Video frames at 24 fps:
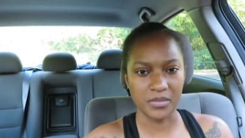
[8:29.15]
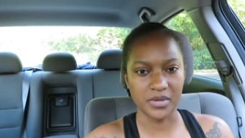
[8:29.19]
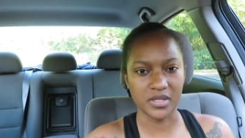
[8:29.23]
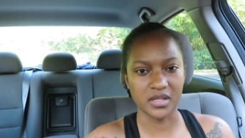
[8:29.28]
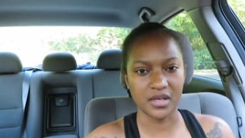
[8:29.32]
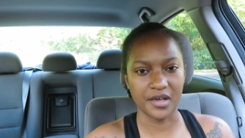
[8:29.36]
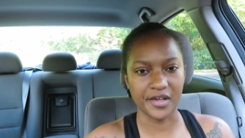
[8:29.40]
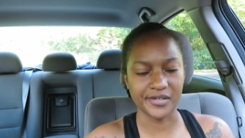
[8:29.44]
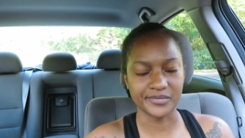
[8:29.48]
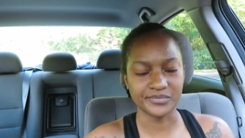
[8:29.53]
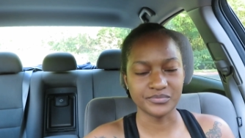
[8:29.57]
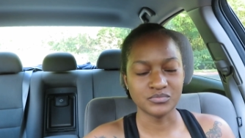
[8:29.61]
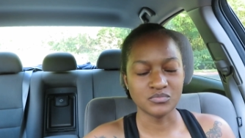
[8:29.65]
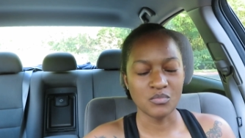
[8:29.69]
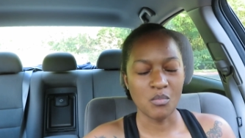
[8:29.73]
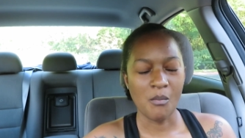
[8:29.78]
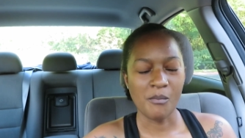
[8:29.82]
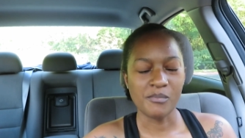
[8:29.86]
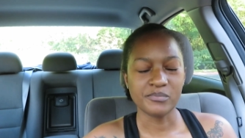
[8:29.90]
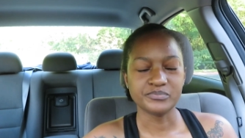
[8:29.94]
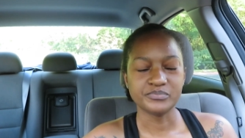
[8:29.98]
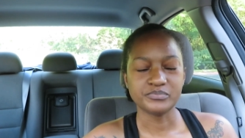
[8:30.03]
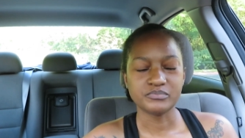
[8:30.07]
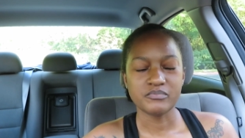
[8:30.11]
be like
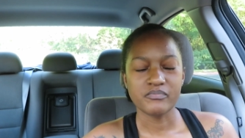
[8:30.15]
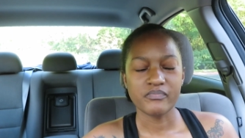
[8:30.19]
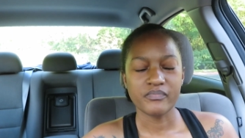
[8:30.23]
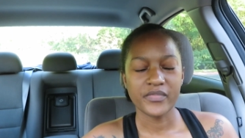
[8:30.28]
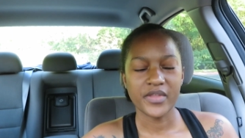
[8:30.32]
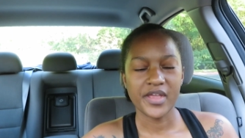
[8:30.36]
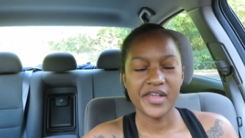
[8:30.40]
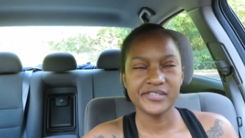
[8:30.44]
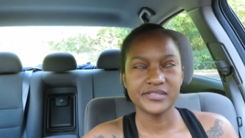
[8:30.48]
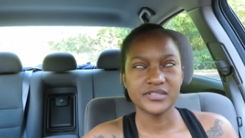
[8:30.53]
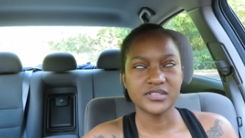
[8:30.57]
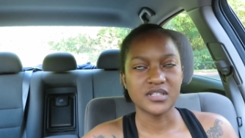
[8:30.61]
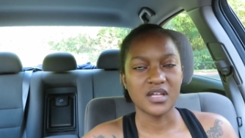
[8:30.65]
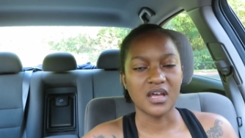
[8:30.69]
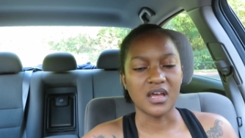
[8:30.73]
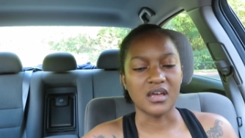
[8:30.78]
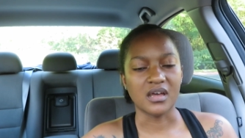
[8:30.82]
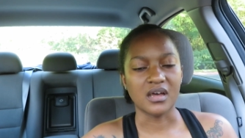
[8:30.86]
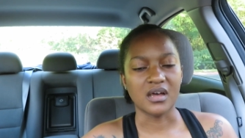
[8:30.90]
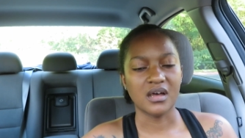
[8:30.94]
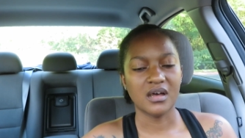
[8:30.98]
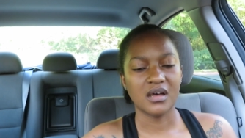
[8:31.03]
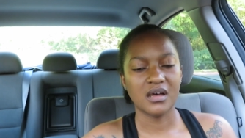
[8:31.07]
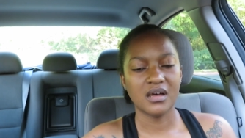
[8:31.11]
you